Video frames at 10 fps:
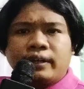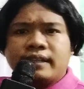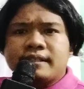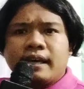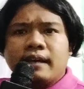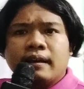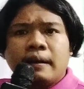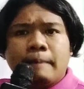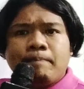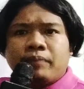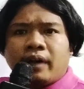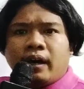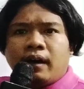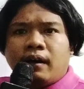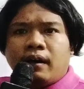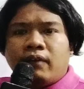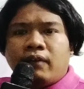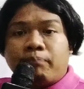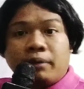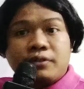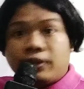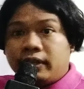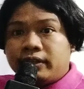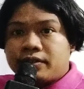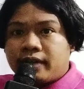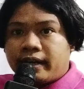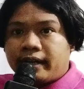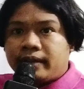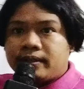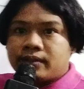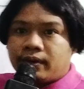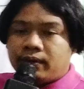the sake of personal desires,